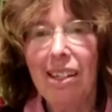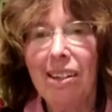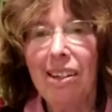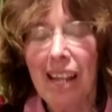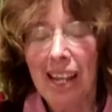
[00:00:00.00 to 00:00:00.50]

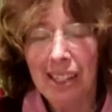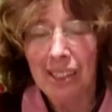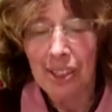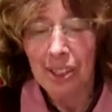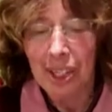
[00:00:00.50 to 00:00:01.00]
That is
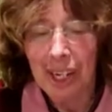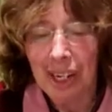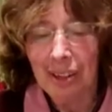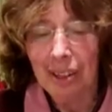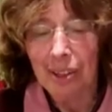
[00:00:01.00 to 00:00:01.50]
the
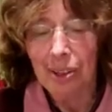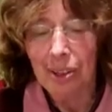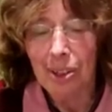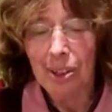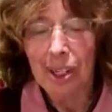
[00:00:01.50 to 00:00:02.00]

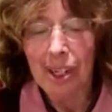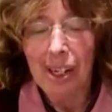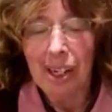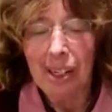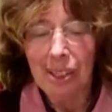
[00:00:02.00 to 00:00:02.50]
challenge.
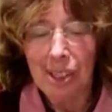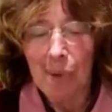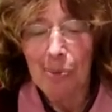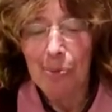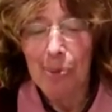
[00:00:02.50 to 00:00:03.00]
And
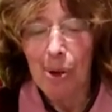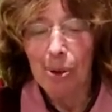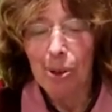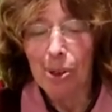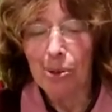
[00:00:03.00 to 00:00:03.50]
Zalman
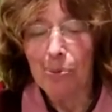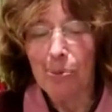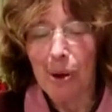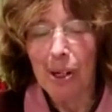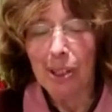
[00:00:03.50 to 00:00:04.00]
Posner
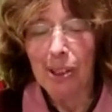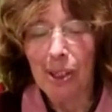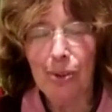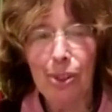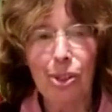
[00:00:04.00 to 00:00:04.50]
embarked on
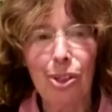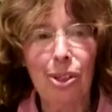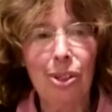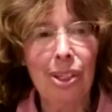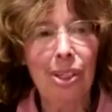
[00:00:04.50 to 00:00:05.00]
this
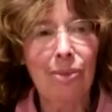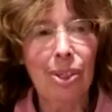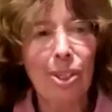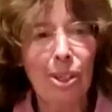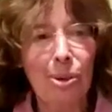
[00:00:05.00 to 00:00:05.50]
journey of the
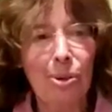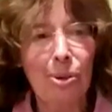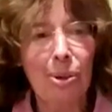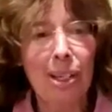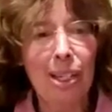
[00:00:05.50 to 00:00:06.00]

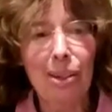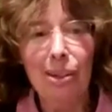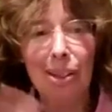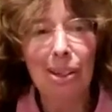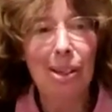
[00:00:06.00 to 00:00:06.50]
soul. He
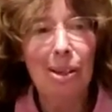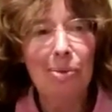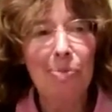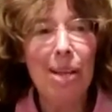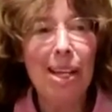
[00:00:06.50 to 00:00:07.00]

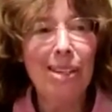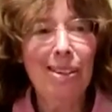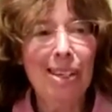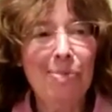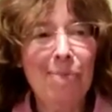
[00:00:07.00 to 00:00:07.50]

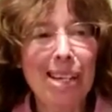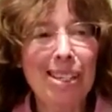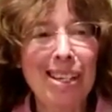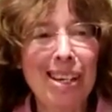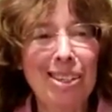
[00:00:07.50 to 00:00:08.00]
made
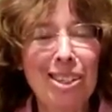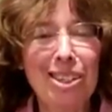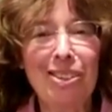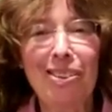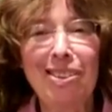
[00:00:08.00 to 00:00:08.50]

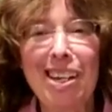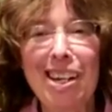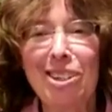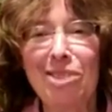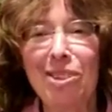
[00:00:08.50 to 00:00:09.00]
Nashville,
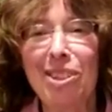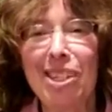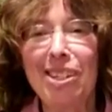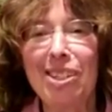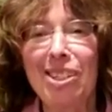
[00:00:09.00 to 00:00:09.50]

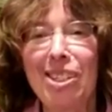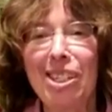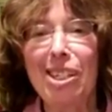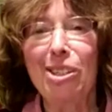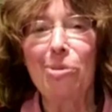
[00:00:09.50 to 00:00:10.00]
Tennessee
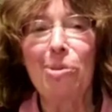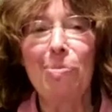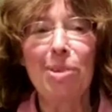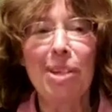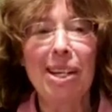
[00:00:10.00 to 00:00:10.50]
into a
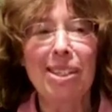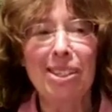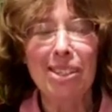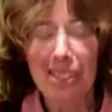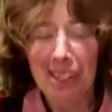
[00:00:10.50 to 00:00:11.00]

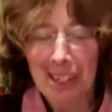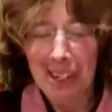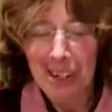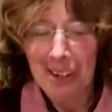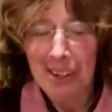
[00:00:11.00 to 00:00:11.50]
place
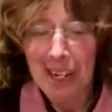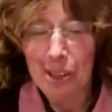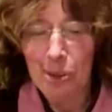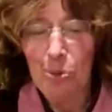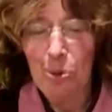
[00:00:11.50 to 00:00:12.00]

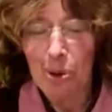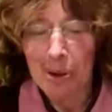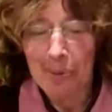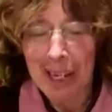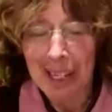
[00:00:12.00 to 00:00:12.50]
that's
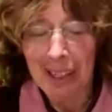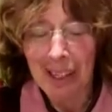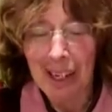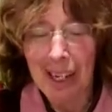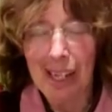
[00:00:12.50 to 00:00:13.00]
warm and
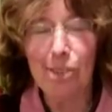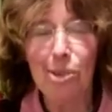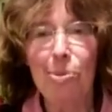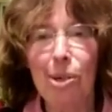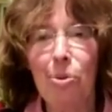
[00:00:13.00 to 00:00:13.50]
light, to
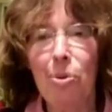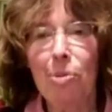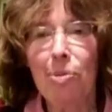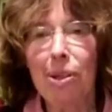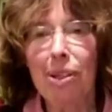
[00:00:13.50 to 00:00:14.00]
bring
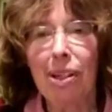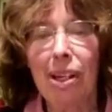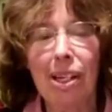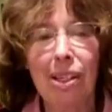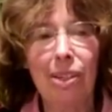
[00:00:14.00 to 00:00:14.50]
warmth and
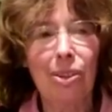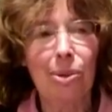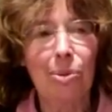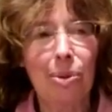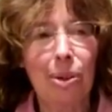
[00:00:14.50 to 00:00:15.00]
light into
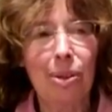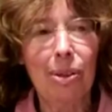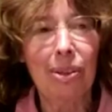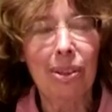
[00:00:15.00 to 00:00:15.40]
the world.